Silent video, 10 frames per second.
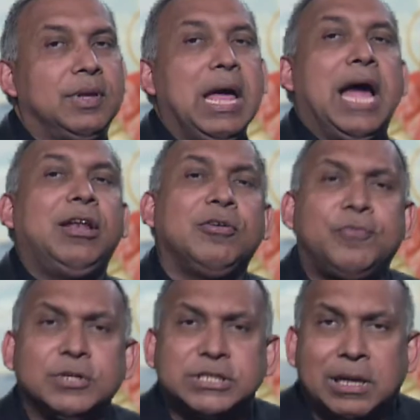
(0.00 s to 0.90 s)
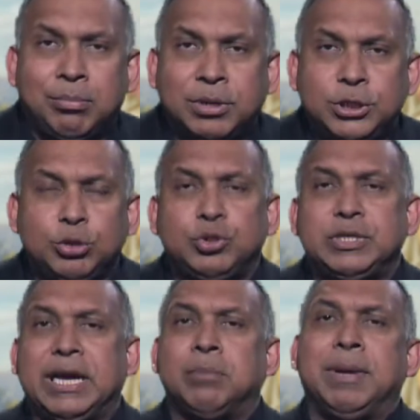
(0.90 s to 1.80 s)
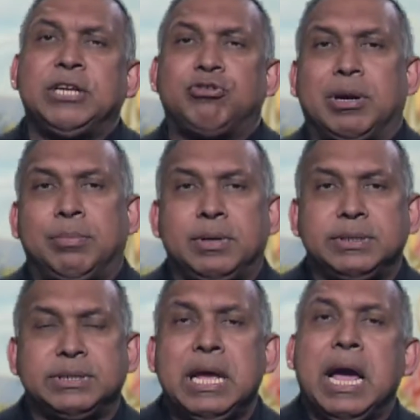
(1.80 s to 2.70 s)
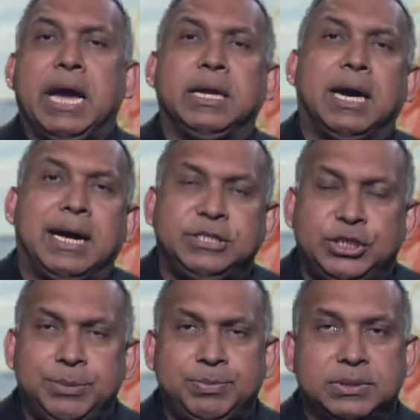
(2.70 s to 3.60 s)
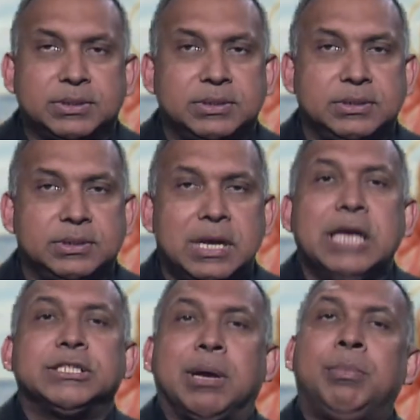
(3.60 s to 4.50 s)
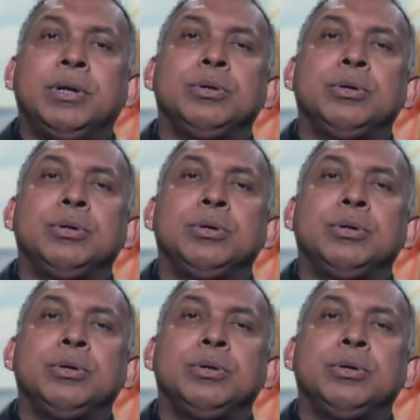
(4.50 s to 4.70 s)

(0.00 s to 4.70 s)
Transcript: I look for someone to share my troubles and hardships, someone